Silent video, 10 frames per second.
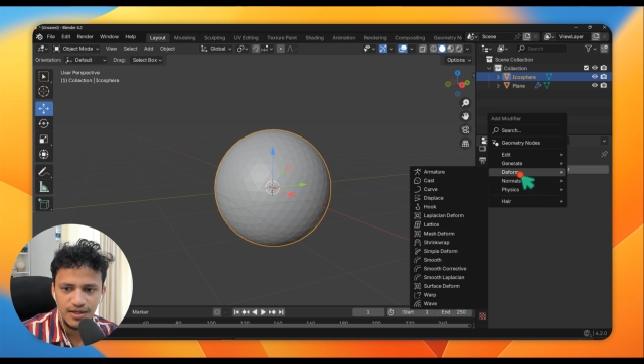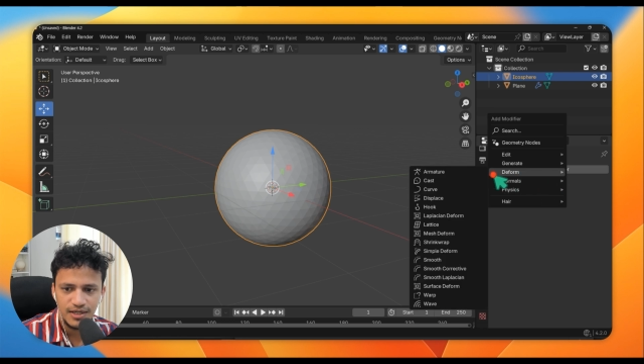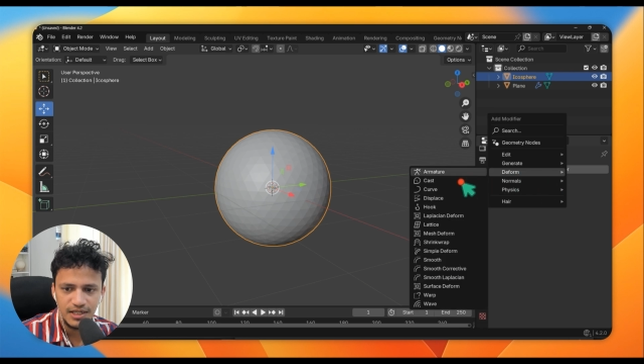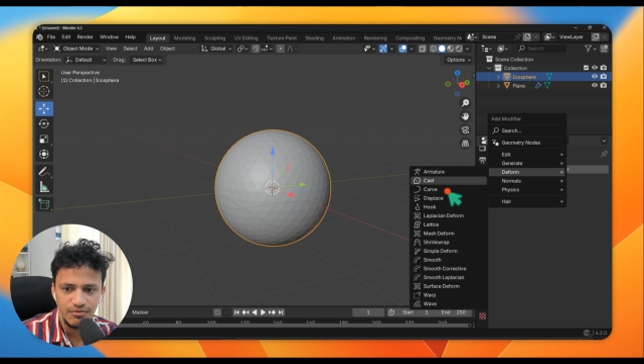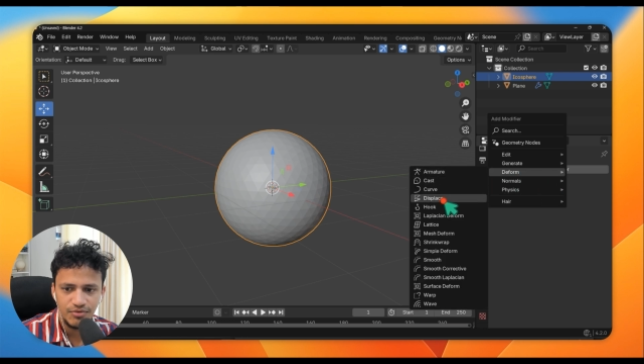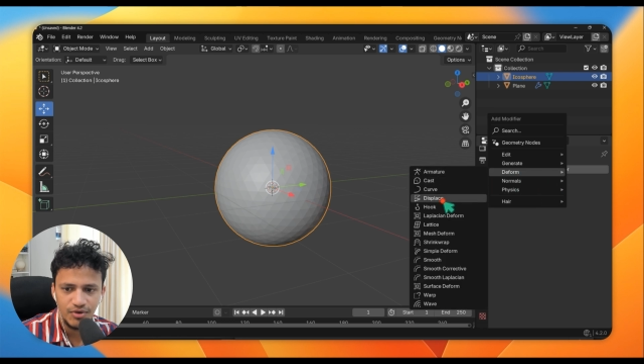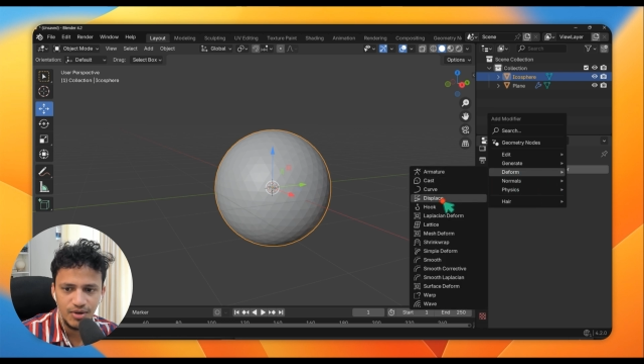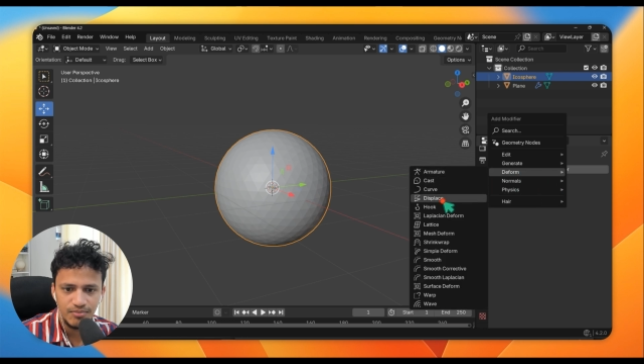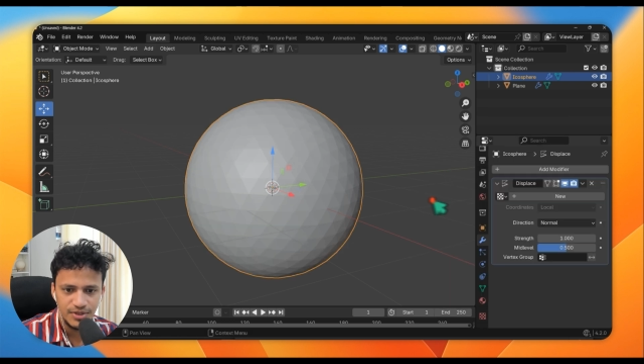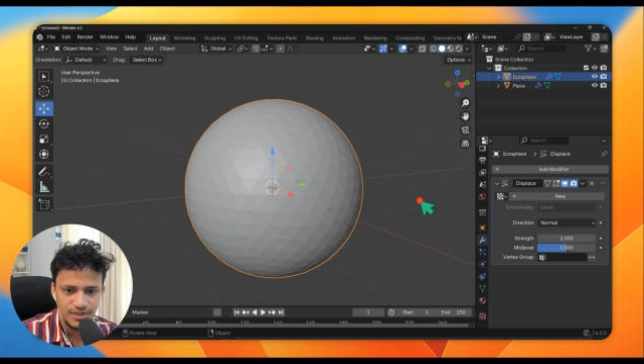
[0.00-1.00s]

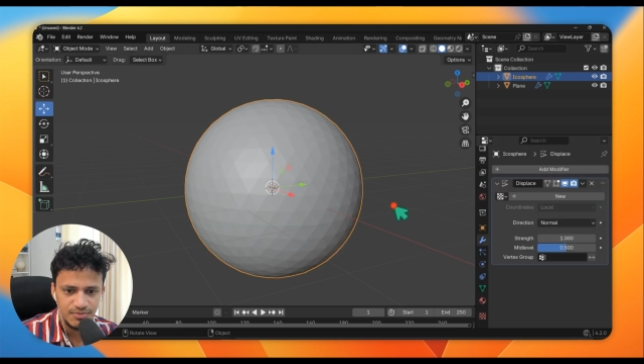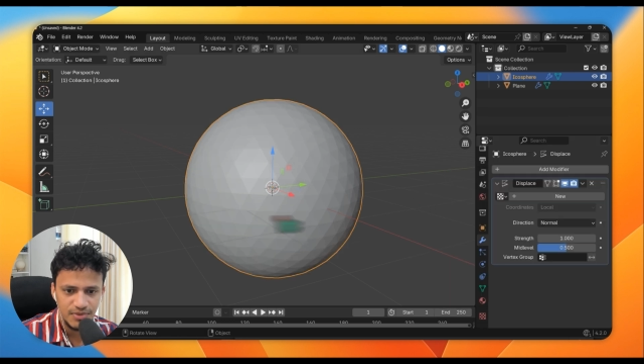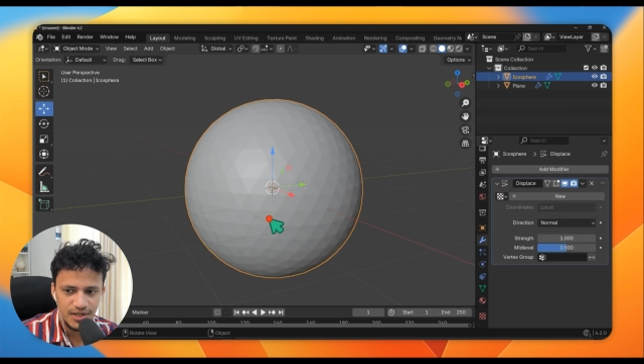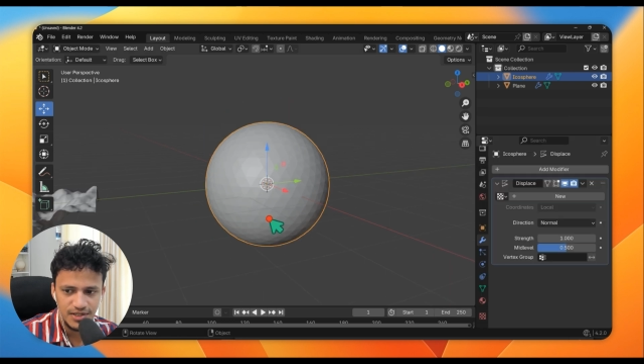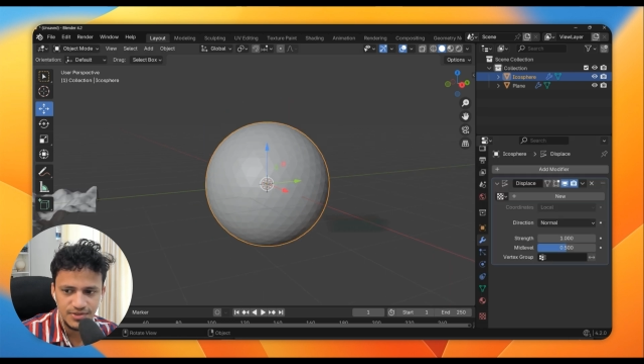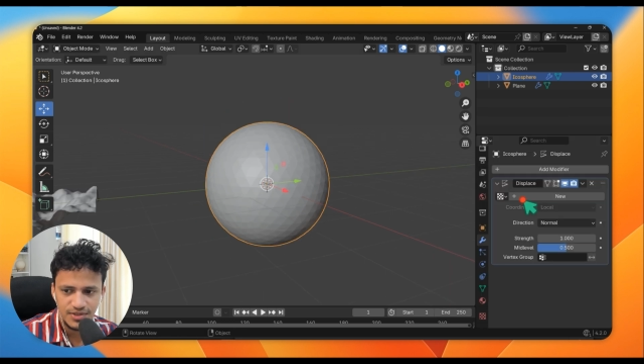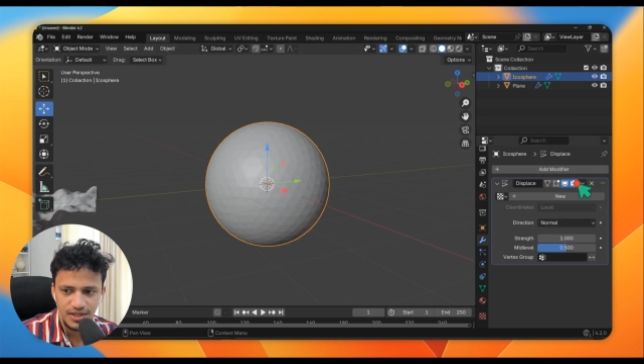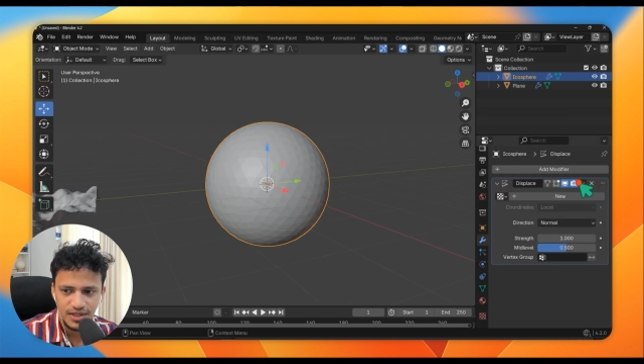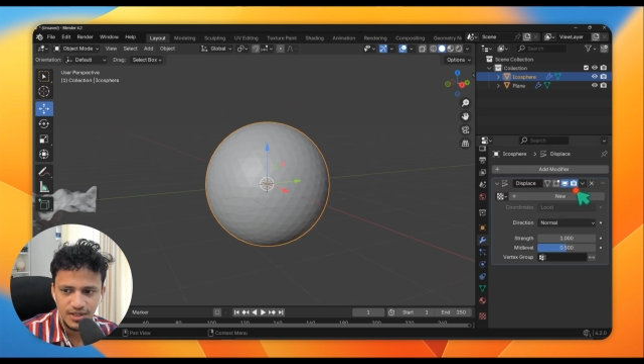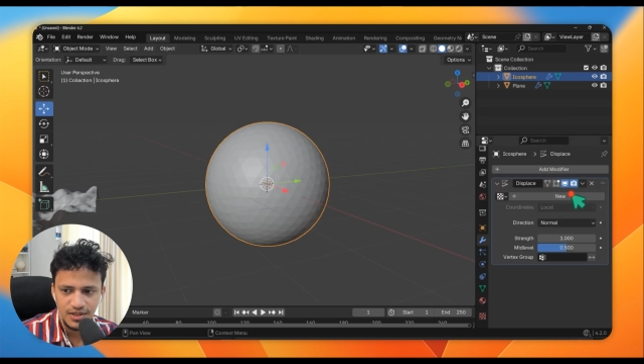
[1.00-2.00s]
deform, displace,
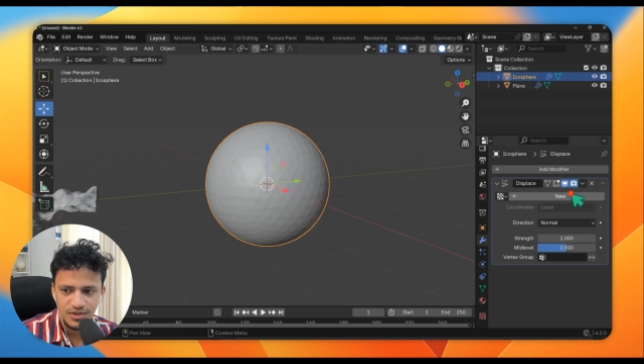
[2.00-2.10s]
